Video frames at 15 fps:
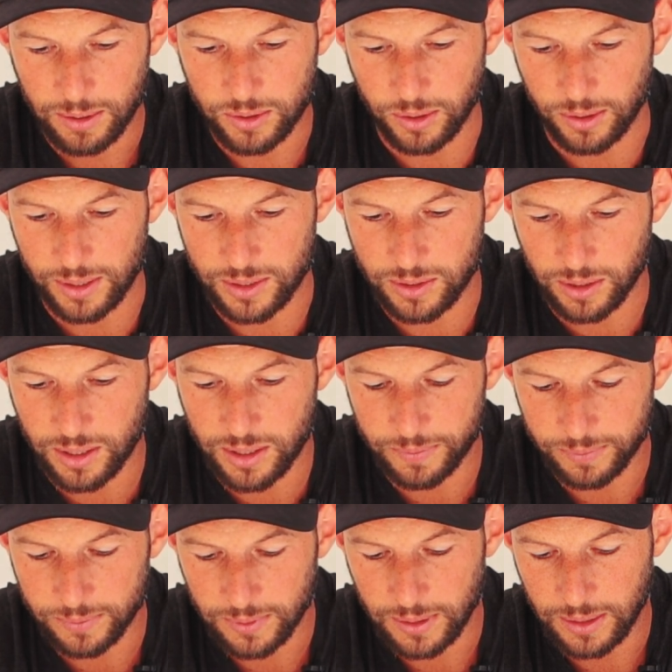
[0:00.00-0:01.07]
Turn this
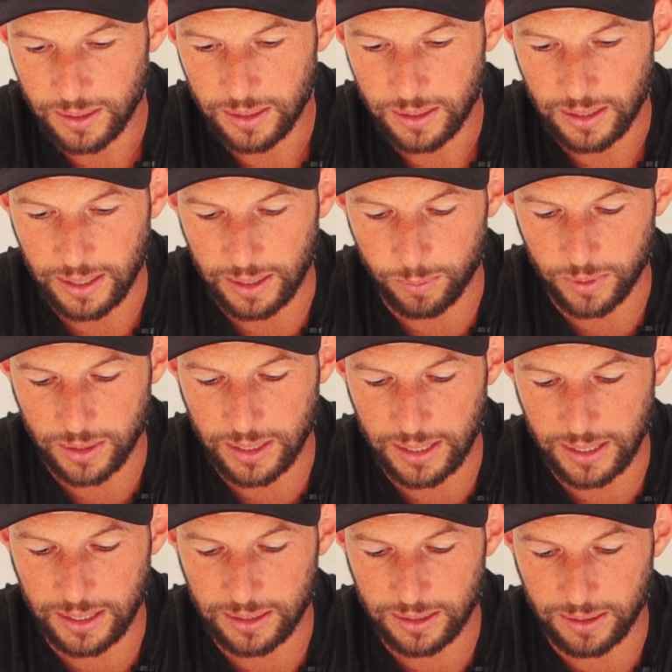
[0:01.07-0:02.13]
on and we're
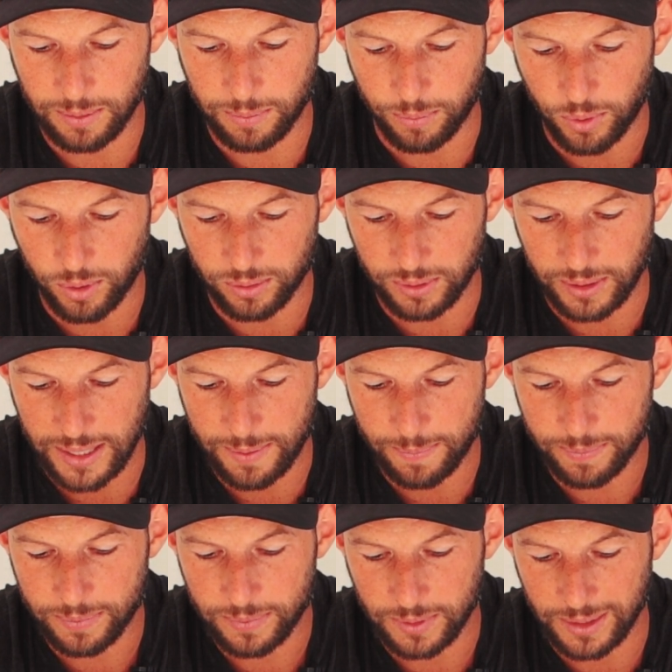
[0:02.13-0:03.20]
getting more
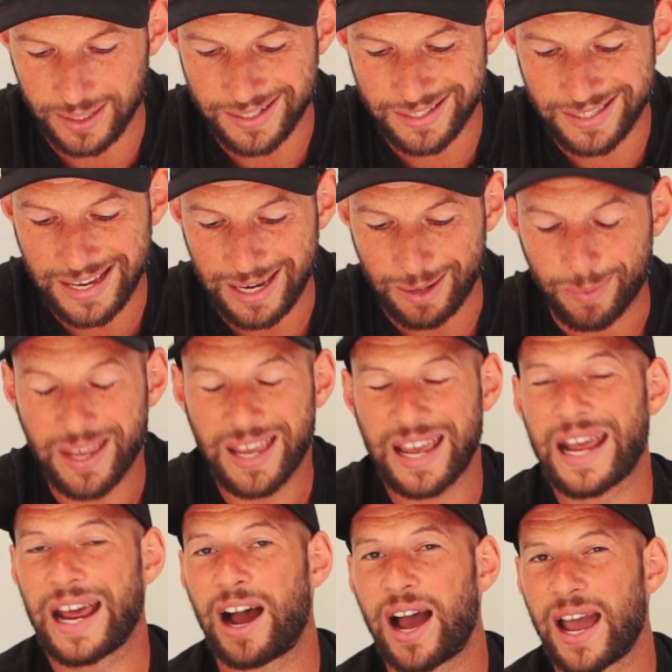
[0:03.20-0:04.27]
REM, less deep.
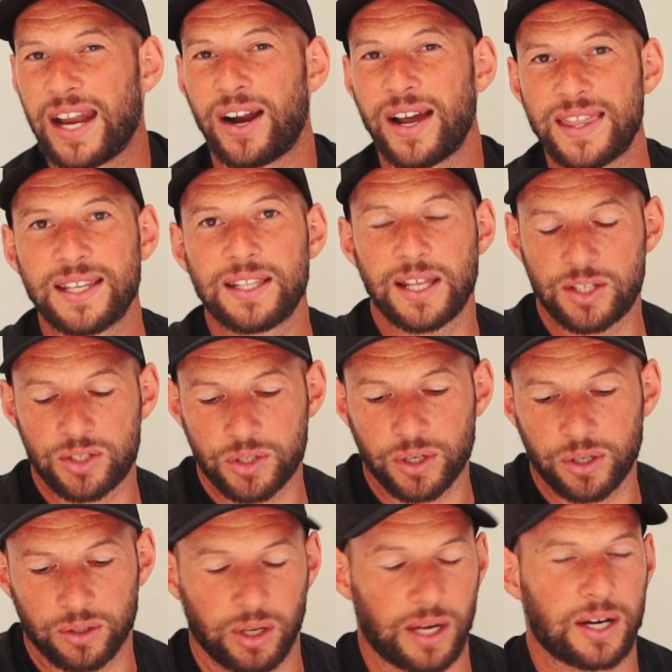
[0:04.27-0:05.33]
And I think that's
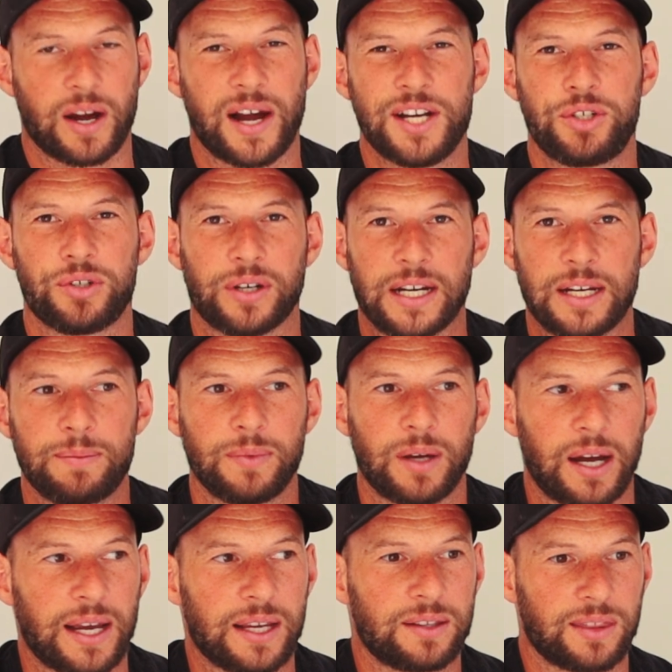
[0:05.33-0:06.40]
true. Like, I dream,
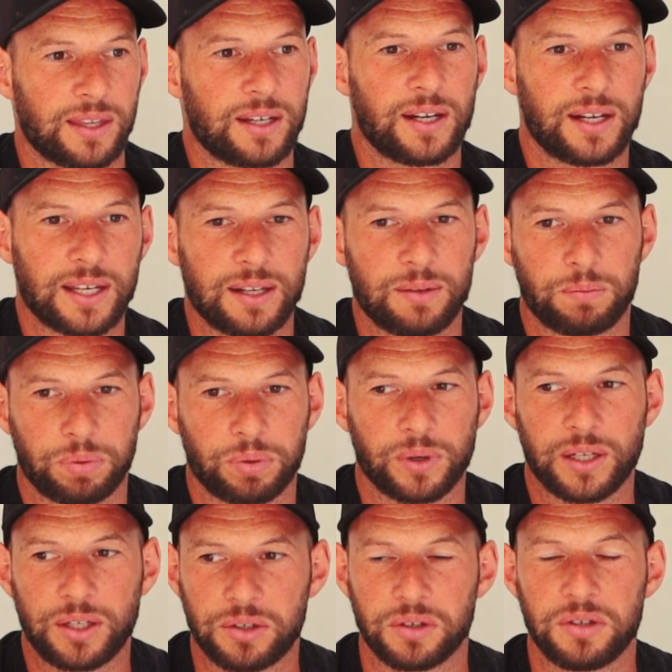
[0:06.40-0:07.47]
I think I get
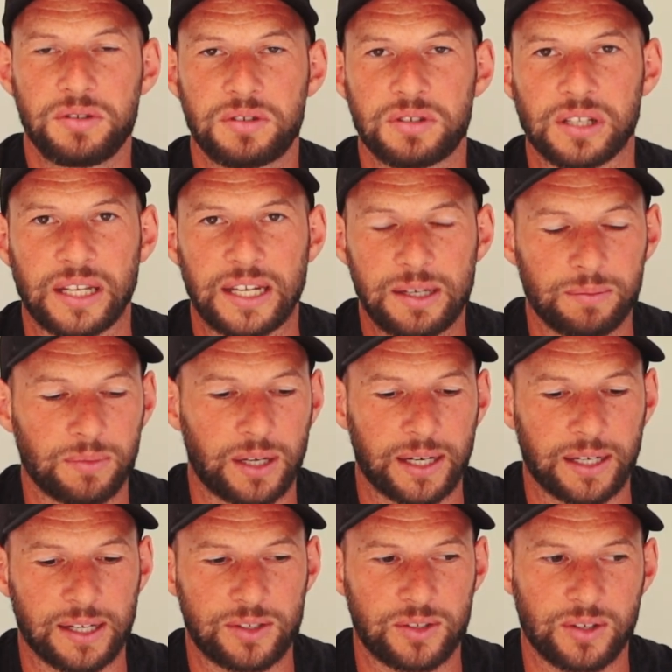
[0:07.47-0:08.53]
pretty good sleep.
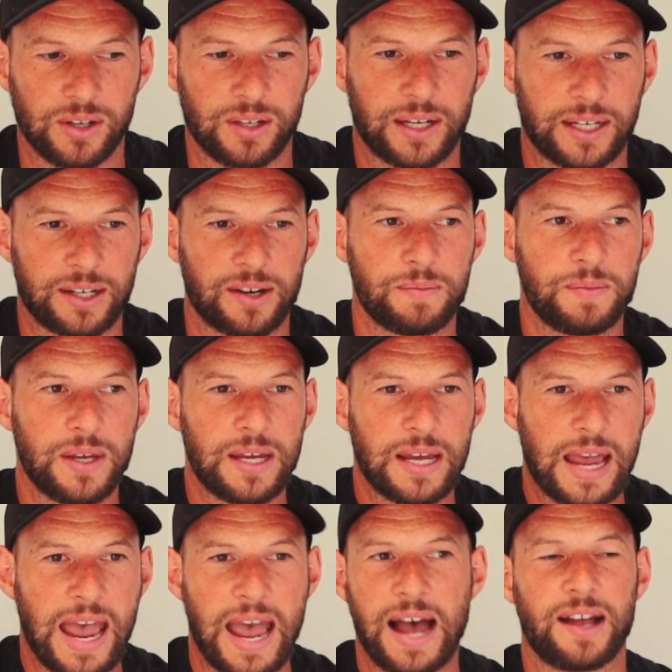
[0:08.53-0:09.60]
Like, it's not like I'm
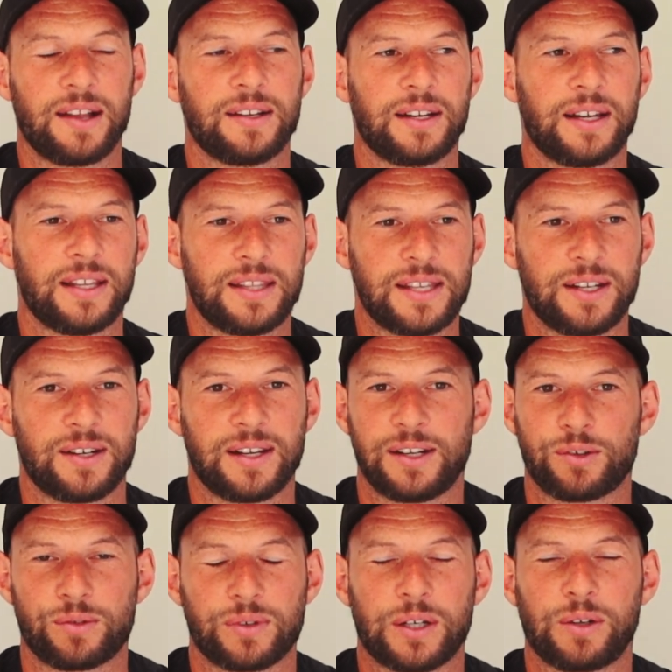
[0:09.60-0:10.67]
out and then
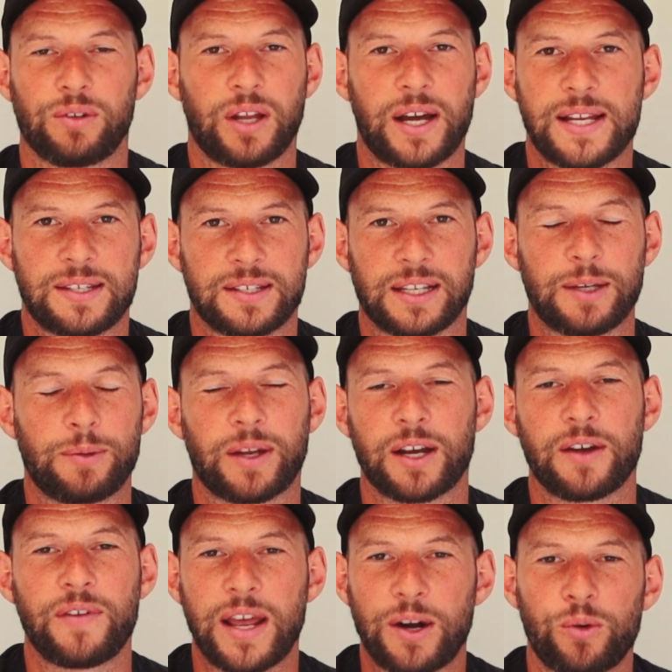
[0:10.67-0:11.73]
in a real light sleep.
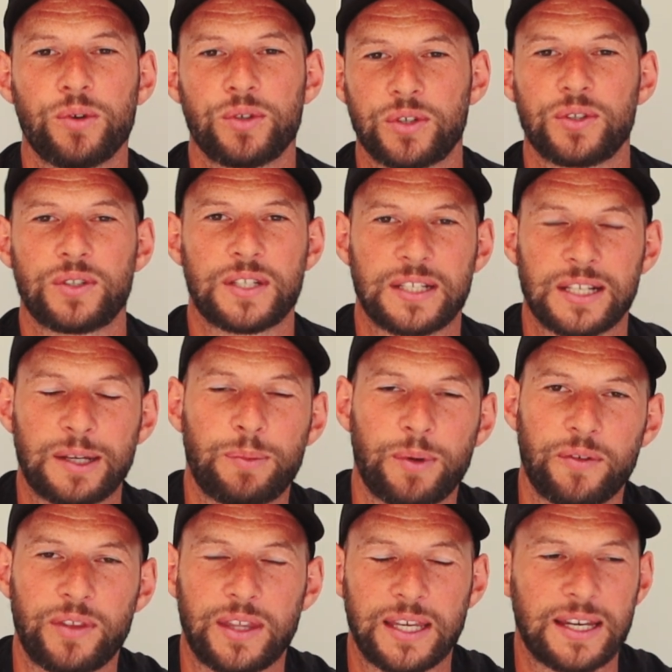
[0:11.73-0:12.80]
Like, I've had all sorts of sleep
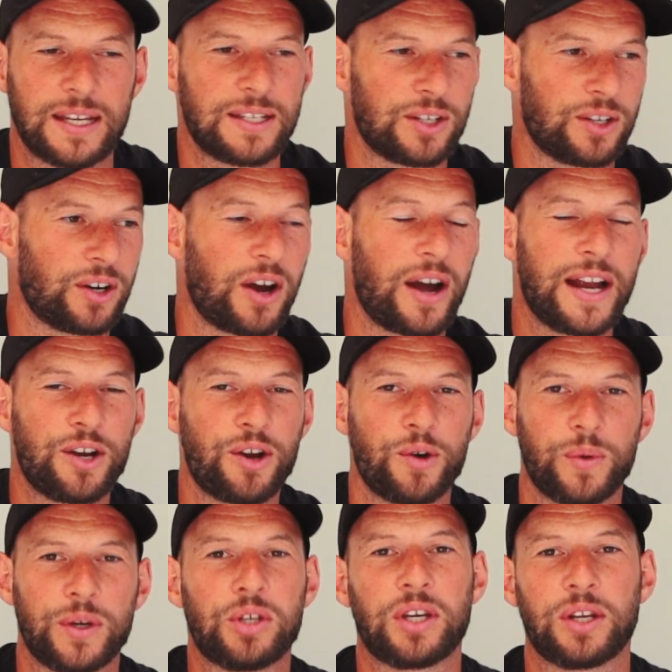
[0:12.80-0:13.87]
over the years. You know, I
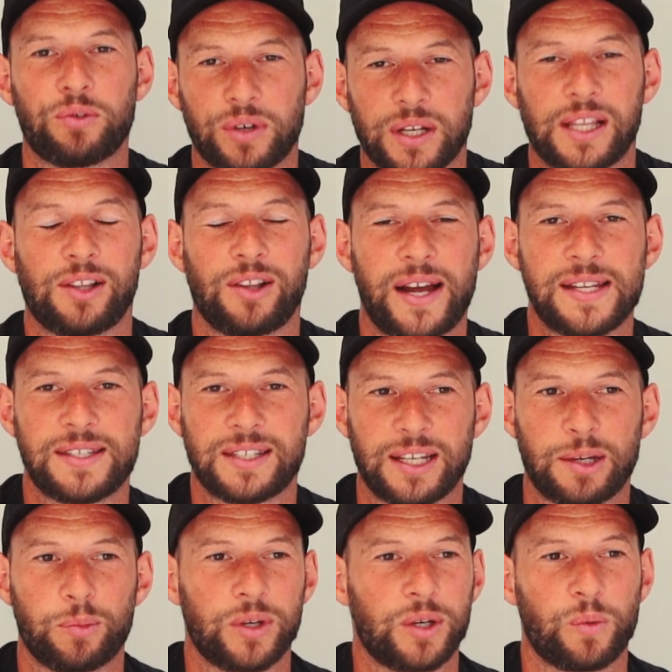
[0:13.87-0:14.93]
know when you get really light
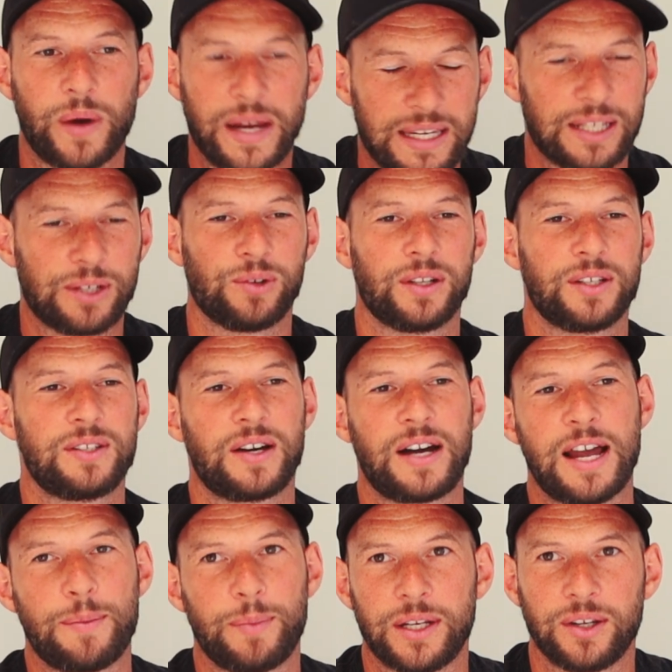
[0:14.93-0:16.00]
sleep where you're waking all the
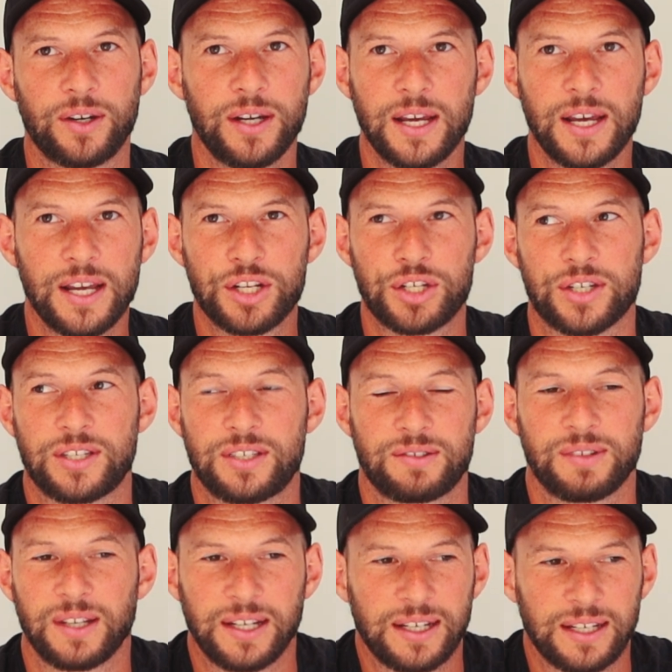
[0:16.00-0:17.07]
time and you're just,
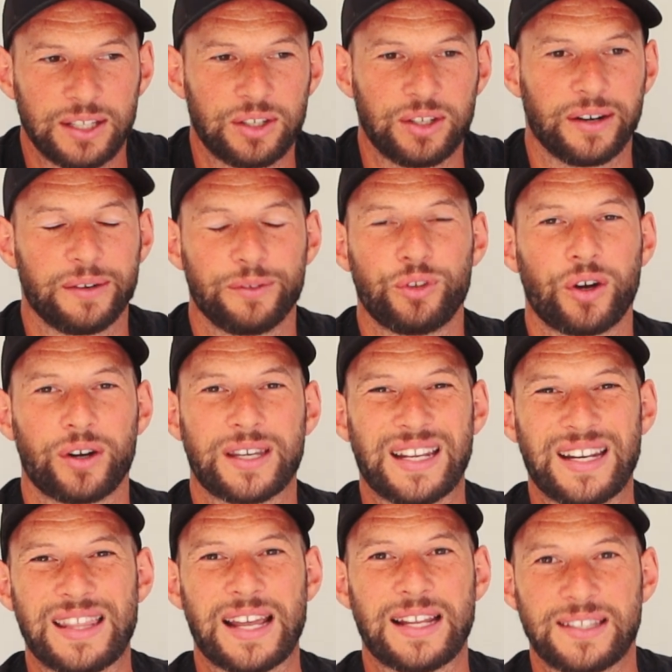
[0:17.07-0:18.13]
you know, not
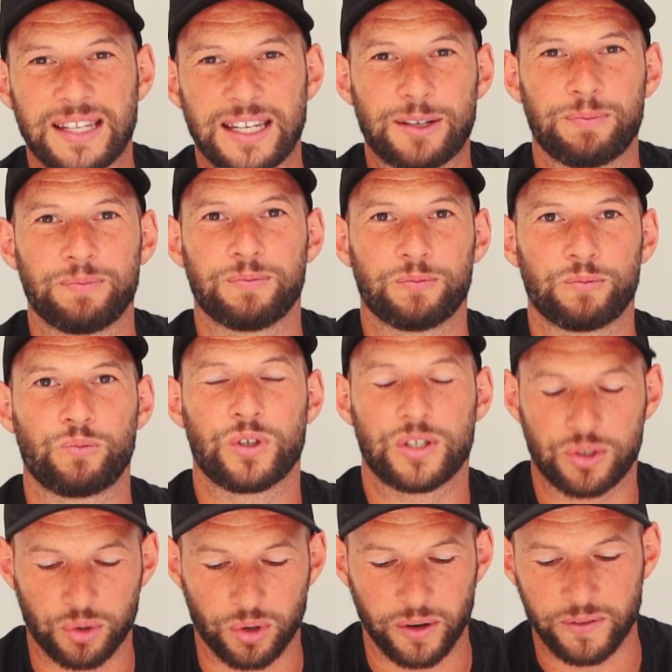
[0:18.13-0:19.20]
getting that deep
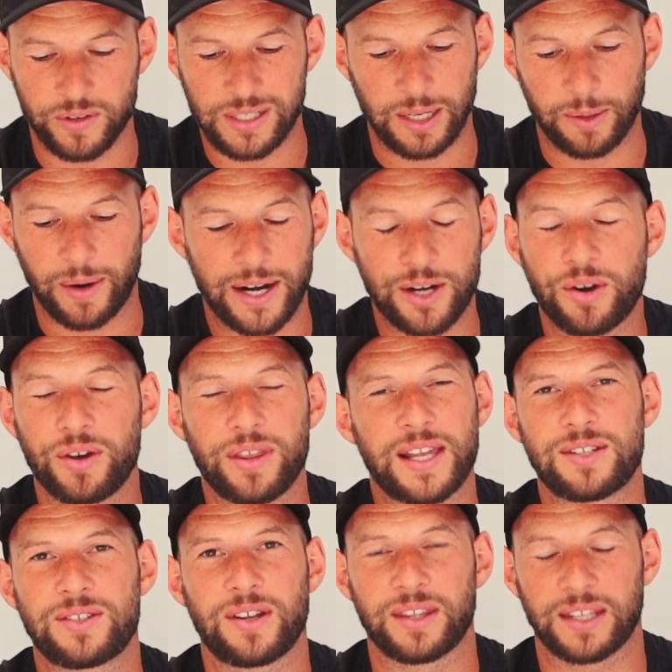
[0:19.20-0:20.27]
restorative sleep. I know
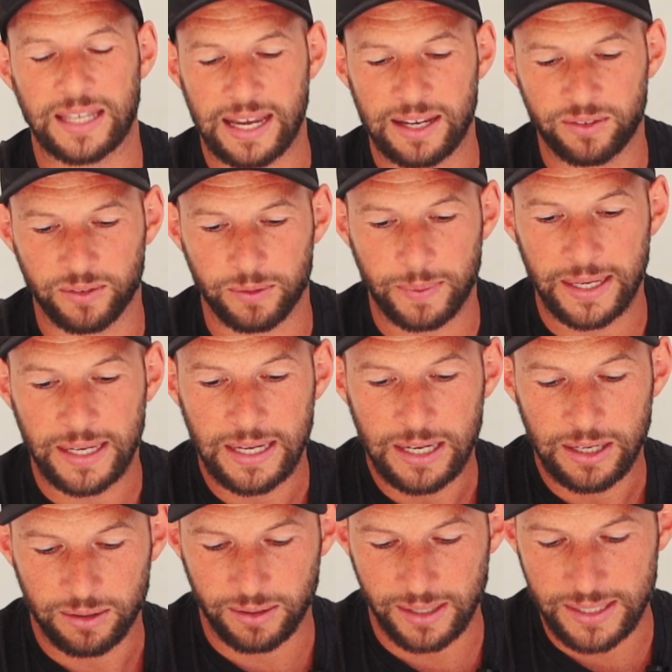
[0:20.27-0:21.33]
that's not the case for me
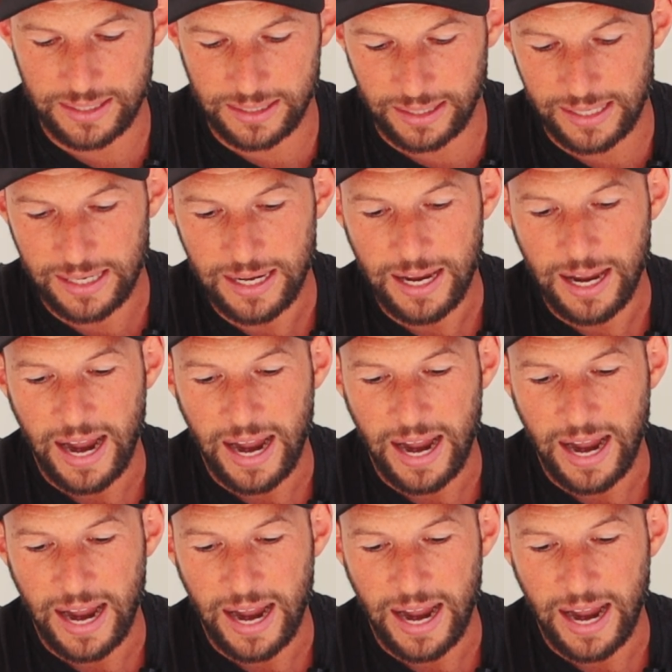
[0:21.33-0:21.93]
recently.